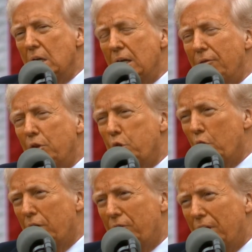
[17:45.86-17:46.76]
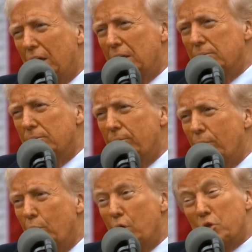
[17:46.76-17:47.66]
even thought of that.
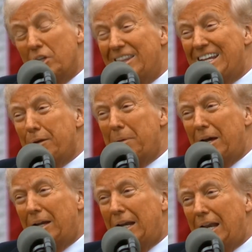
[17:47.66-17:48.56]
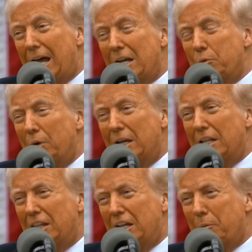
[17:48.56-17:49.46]
We used to think about it a lot. We
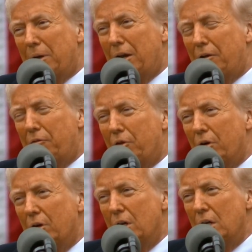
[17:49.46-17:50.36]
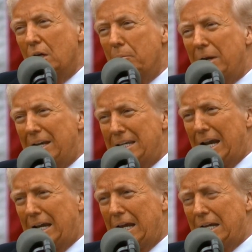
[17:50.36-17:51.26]
didn't think about it for many
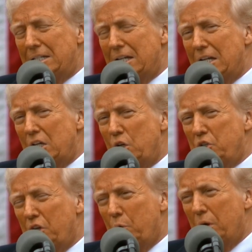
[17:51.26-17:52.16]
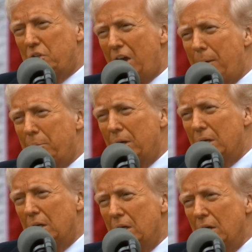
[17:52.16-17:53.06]
decades, and you see what's happened.